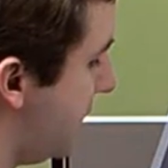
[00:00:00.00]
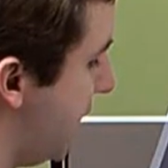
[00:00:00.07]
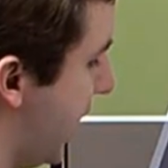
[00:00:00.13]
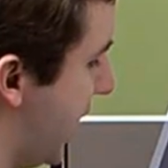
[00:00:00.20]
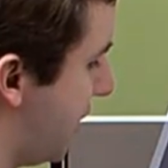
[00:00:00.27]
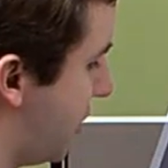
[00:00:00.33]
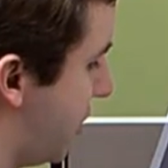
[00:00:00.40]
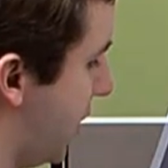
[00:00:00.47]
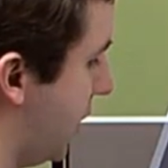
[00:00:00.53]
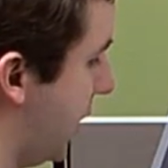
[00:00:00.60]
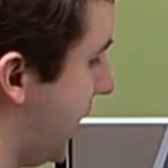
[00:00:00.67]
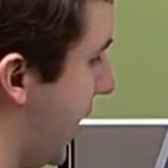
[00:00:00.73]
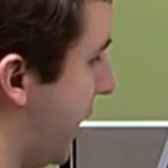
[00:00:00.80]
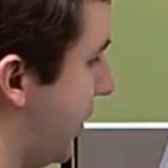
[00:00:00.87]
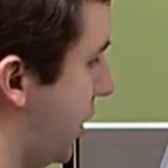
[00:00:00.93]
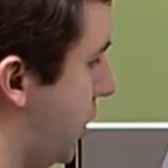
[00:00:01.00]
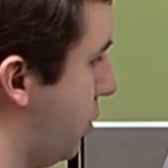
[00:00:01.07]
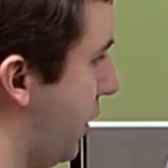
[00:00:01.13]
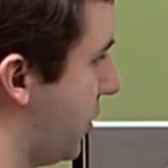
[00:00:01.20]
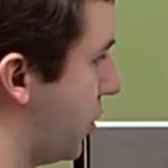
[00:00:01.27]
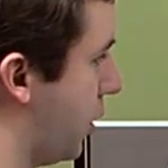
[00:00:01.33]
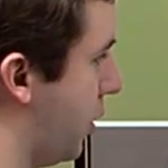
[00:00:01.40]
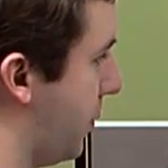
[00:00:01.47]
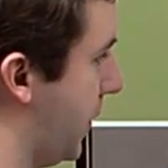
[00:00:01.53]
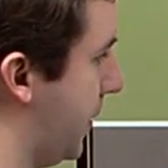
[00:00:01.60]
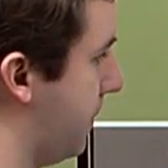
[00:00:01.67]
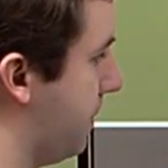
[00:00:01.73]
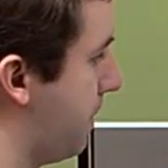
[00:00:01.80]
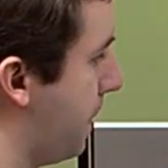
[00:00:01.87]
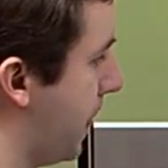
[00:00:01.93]
and Cilic at the US
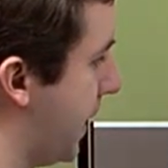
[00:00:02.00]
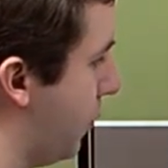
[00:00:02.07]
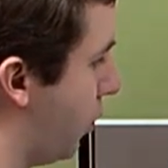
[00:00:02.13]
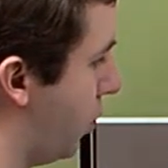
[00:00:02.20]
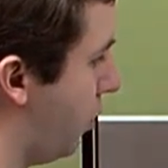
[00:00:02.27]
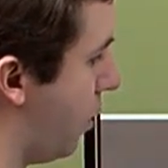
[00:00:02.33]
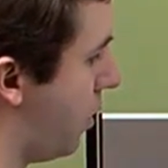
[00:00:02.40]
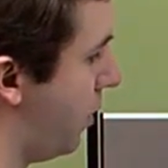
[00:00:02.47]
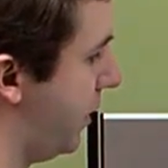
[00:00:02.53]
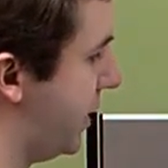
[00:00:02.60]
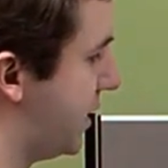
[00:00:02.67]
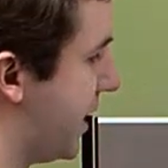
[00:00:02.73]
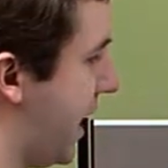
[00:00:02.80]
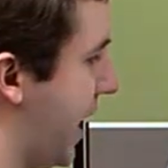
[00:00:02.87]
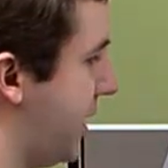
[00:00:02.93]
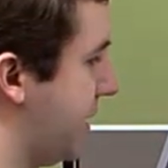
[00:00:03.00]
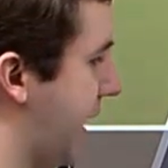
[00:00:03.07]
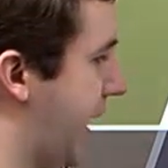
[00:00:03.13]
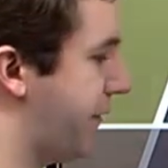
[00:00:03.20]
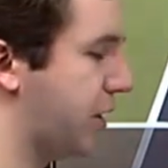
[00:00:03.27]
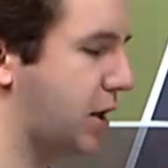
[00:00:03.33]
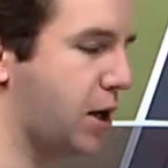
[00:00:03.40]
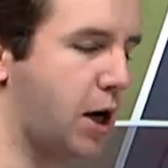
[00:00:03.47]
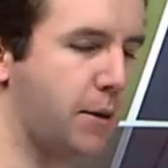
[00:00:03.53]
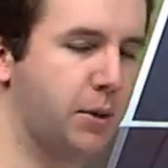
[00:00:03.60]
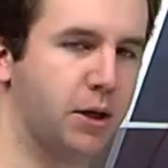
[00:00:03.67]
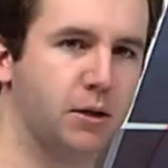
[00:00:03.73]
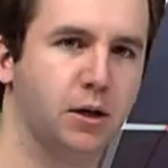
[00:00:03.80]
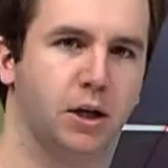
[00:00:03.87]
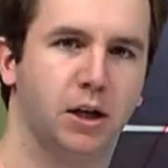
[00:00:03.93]
Open. What do all these guys have in
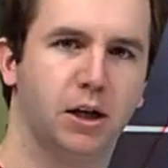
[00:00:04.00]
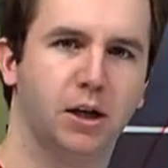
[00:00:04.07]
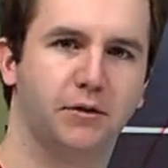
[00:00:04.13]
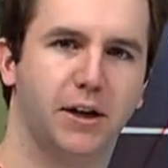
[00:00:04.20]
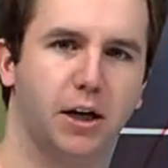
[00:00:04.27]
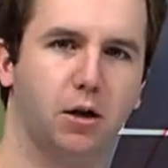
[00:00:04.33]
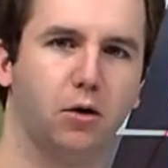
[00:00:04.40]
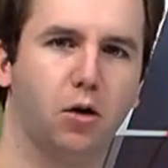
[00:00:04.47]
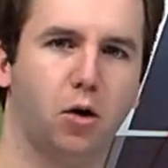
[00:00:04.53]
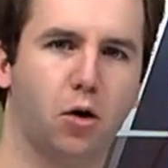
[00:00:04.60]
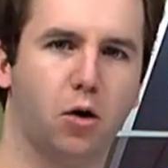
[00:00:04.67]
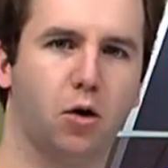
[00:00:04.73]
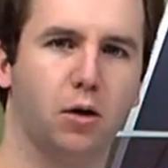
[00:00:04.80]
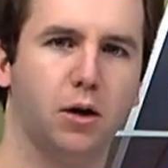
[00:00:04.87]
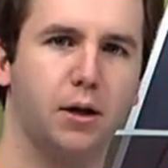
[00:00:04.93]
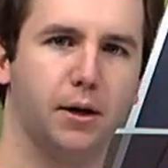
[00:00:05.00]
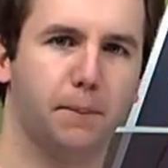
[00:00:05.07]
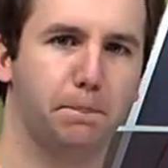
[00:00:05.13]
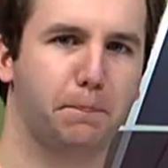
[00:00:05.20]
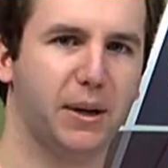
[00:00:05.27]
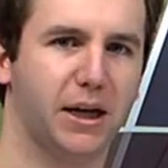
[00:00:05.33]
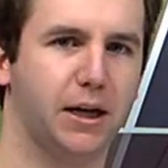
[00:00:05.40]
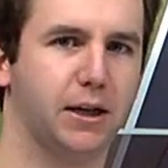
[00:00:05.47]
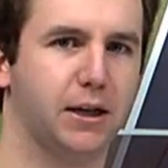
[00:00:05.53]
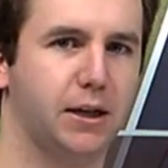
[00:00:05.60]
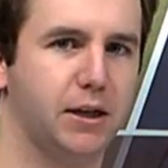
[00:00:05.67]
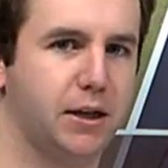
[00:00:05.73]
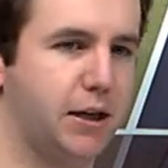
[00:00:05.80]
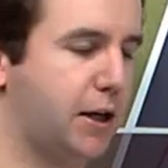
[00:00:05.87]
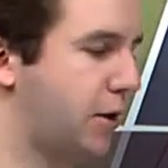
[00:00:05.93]
common? They are all big
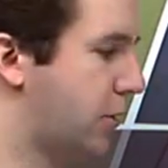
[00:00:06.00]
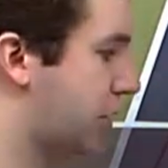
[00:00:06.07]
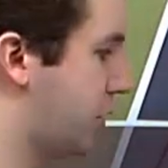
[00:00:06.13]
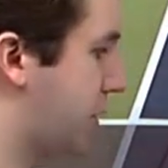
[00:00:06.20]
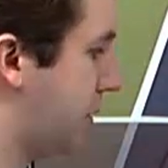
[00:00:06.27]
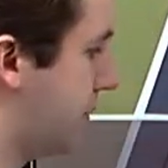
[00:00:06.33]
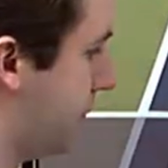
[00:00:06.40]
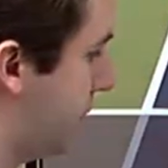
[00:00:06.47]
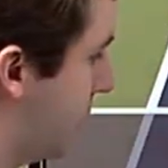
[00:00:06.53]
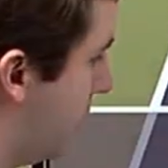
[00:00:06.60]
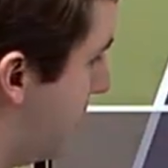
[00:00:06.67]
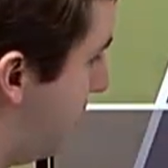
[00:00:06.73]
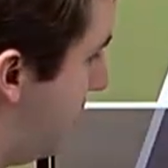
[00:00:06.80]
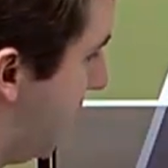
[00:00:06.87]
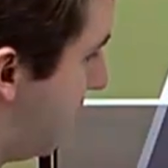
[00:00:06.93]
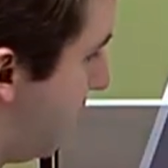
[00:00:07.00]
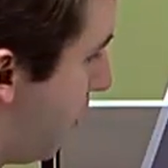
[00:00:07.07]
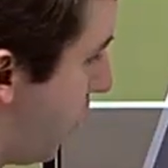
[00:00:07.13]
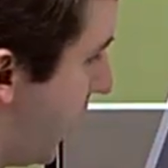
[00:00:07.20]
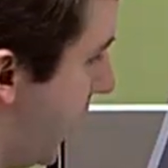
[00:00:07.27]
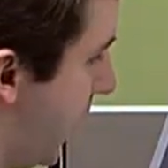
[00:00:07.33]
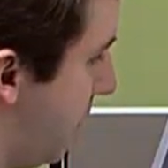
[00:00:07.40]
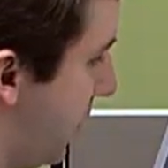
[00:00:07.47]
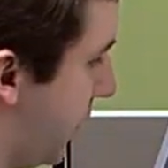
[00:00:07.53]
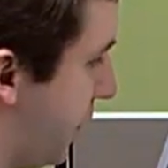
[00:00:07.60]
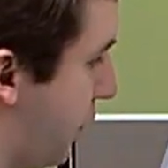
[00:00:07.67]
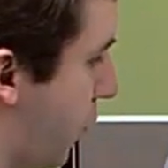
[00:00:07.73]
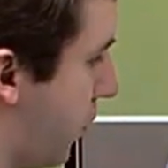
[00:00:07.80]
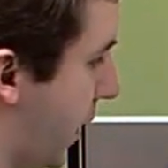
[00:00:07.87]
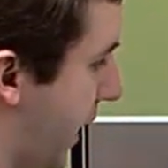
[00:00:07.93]
hitters. Big forehand,
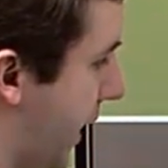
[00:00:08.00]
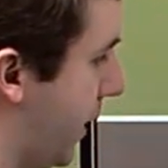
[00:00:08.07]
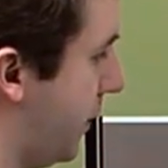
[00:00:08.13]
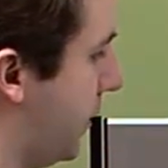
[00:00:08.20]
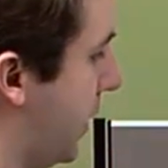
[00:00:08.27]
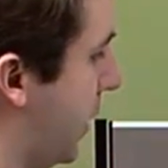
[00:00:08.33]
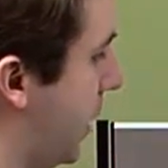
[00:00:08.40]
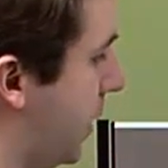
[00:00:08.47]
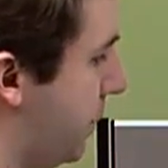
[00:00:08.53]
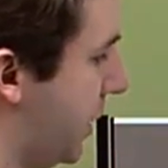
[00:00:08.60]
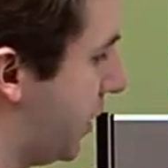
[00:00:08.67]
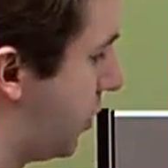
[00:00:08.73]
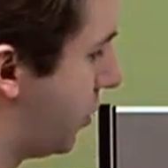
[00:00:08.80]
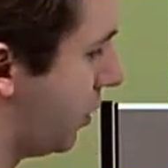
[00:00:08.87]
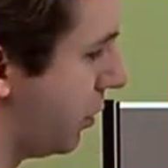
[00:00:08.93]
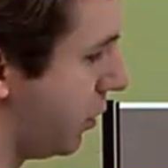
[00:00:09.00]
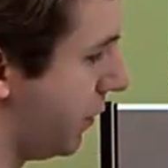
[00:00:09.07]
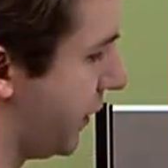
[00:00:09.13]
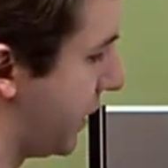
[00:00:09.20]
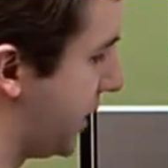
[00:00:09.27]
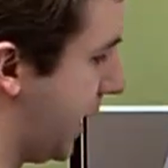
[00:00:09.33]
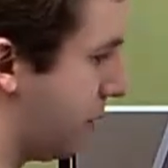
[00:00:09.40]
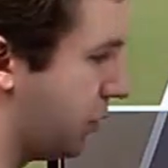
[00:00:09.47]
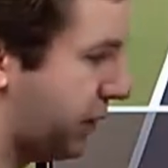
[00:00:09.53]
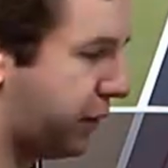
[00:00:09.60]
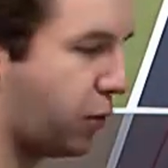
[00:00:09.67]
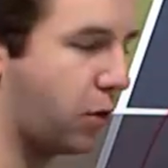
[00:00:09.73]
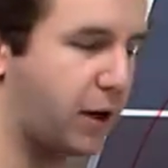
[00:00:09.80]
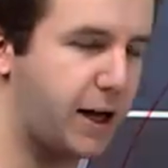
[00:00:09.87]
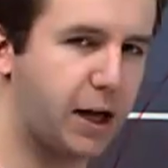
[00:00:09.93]
big serve, etc.
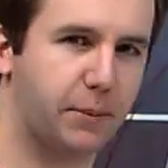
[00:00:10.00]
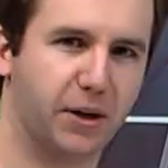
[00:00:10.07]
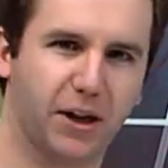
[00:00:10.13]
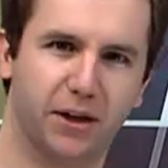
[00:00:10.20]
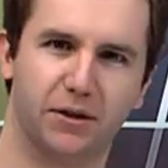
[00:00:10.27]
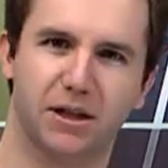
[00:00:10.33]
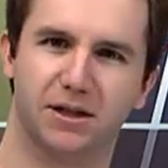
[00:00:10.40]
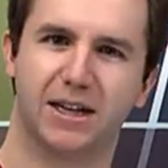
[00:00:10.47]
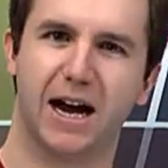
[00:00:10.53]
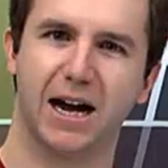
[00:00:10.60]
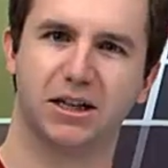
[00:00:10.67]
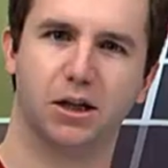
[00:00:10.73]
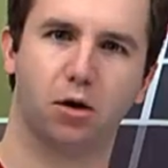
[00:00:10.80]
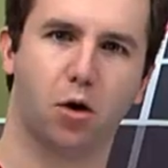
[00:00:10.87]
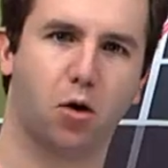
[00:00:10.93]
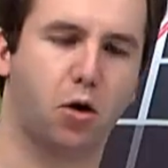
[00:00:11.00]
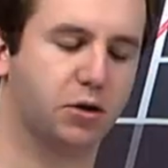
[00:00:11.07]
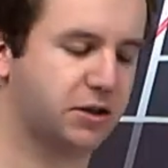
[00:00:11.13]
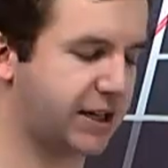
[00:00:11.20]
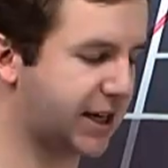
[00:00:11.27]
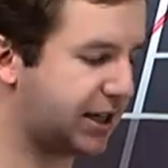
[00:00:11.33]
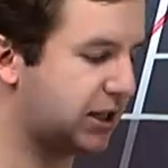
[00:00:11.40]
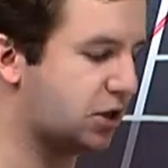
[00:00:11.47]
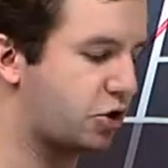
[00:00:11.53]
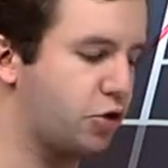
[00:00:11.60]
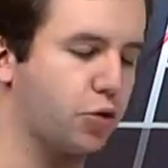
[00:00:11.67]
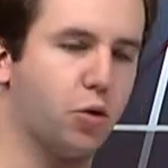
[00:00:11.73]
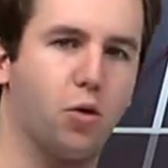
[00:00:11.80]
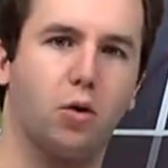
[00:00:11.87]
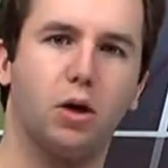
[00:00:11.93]
Forehand. I mean, these guys can all take
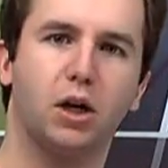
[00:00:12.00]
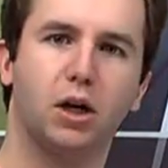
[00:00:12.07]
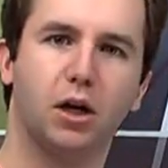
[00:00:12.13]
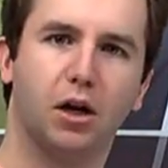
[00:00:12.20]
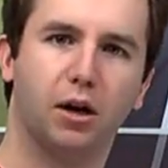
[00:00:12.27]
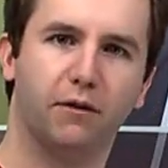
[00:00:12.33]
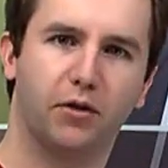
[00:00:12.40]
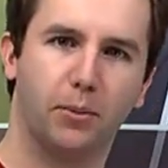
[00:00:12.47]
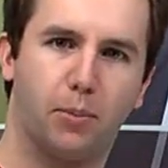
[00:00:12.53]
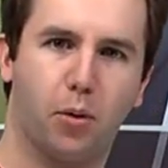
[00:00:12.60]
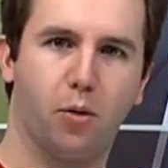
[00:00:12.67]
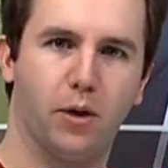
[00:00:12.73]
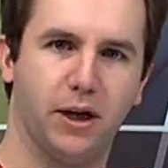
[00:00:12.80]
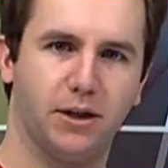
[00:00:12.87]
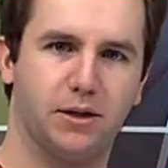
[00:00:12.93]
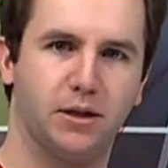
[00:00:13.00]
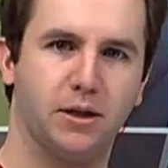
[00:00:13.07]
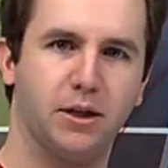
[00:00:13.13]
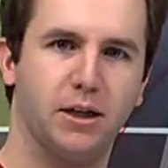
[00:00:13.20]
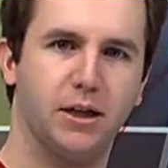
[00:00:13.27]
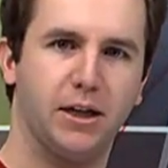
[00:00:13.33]
control of the point